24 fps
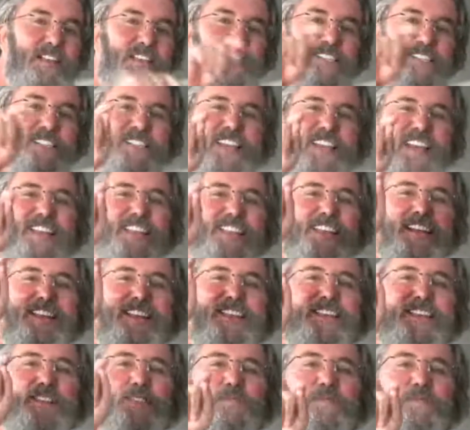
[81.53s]
say that
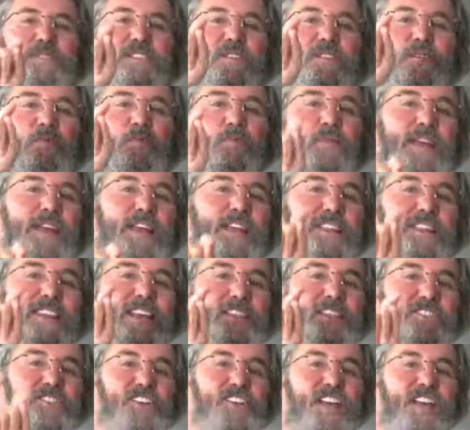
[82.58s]
this was the week
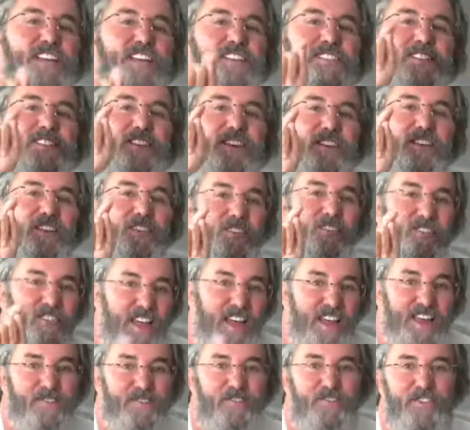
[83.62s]
that changed their
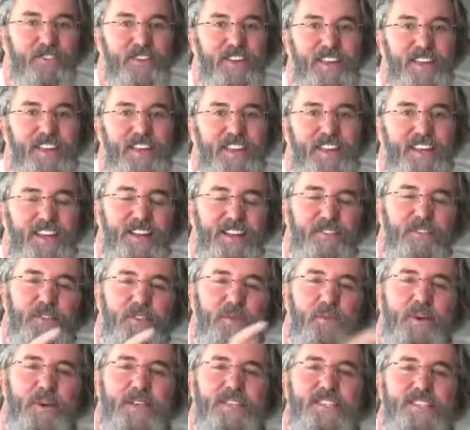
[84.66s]
life, even the
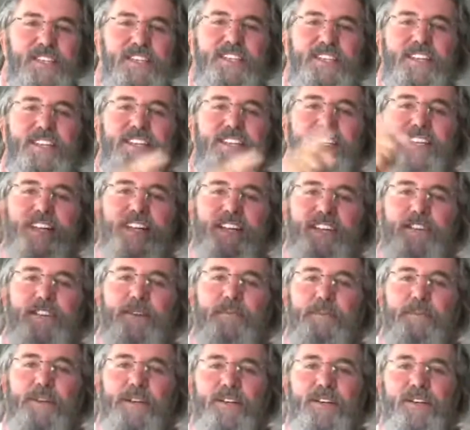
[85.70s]
ones that didn't get their
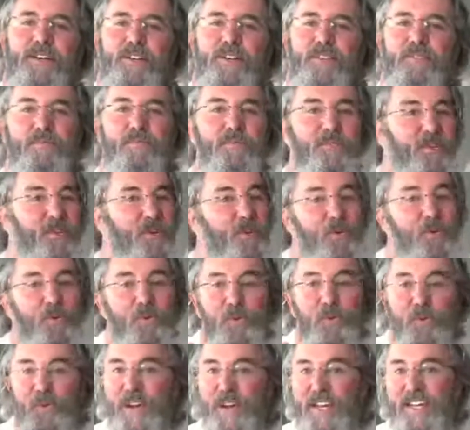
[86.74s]
miracle.
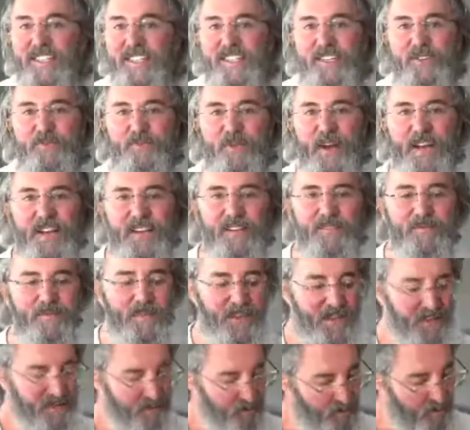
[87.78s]
Crazy, right?
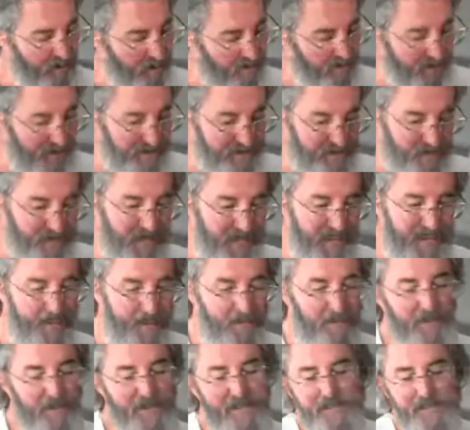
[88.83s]
Well, that's what kind of
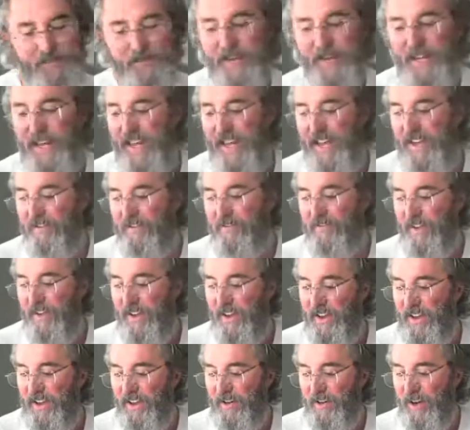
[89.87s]
place we have.
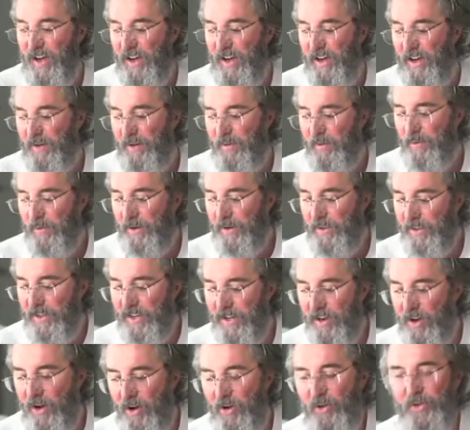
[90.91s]
We're
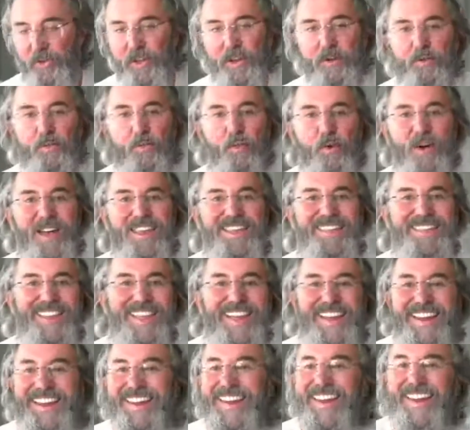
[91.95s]
the only one
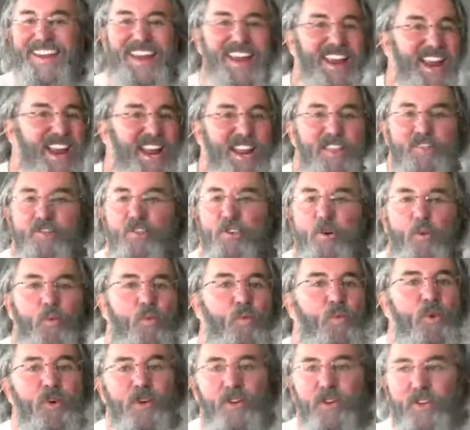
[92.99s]
like it in the
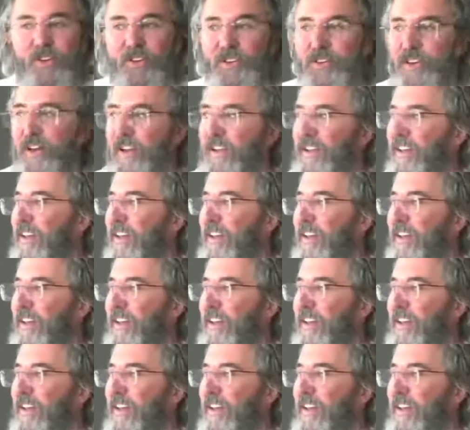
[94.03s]
world.